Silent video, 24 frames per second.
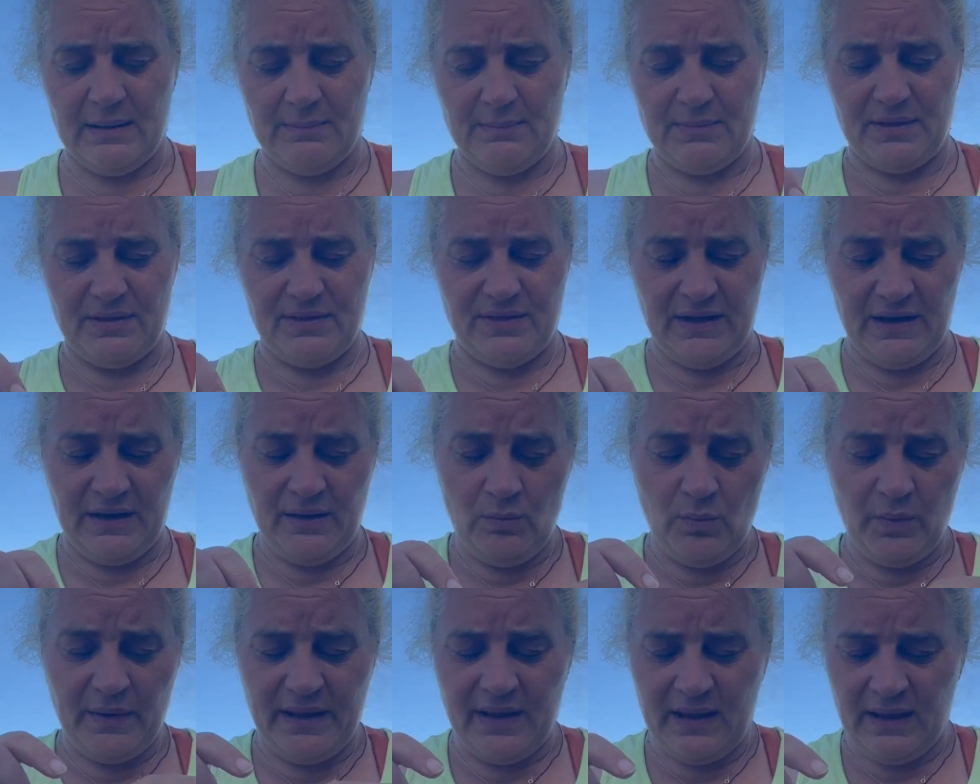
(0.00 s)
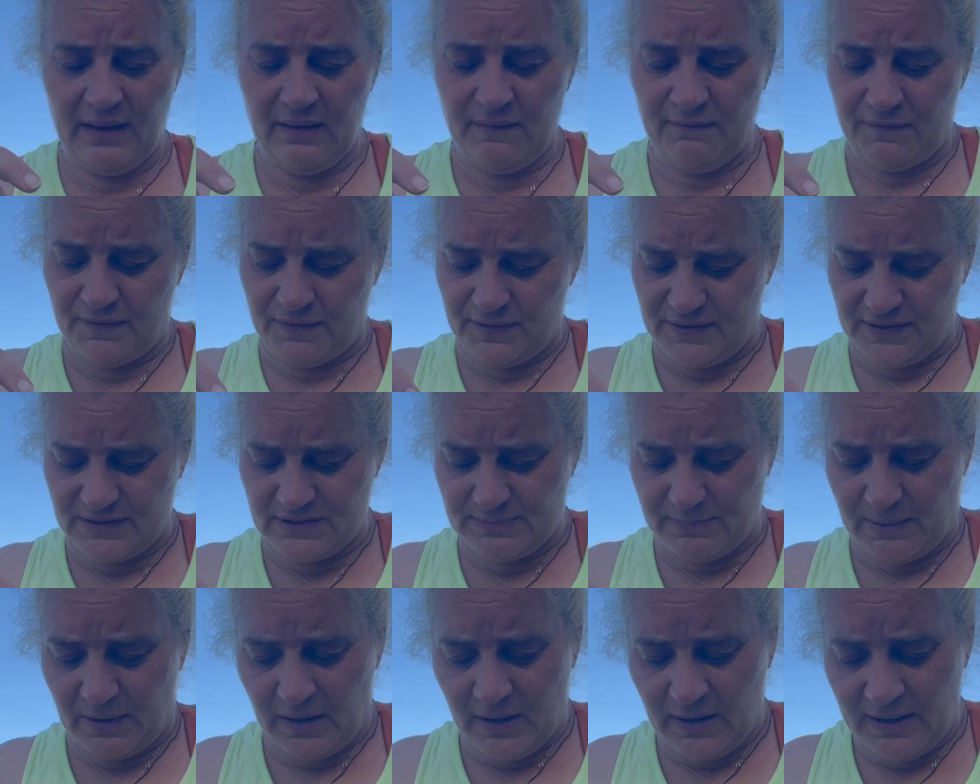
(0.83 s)
Then we have this
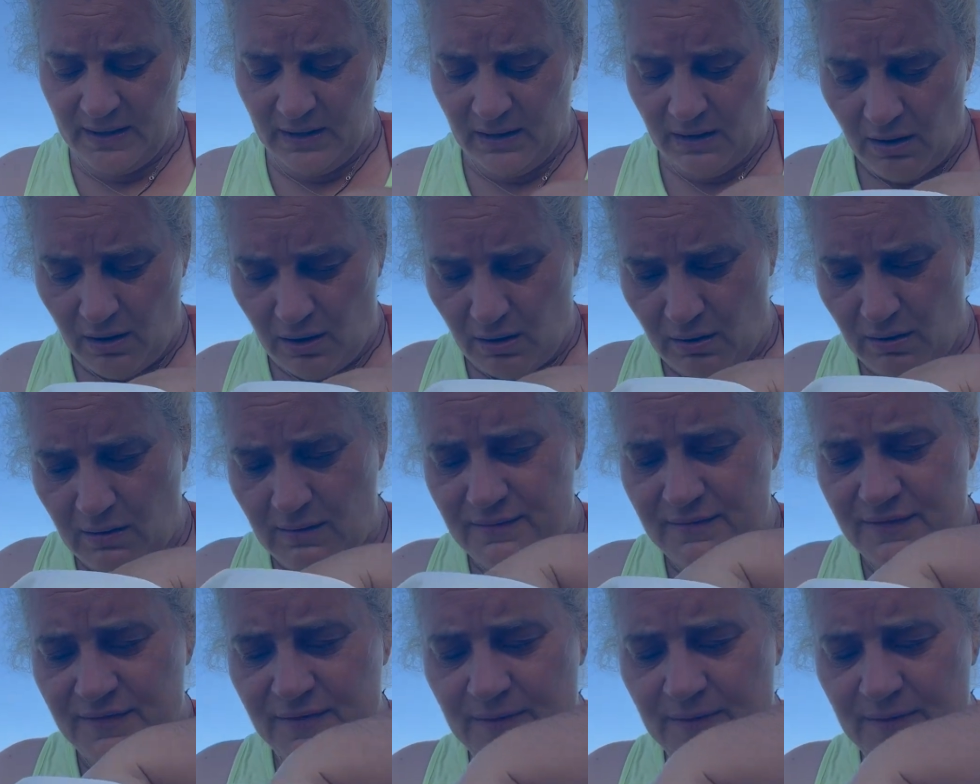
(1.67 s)
pile of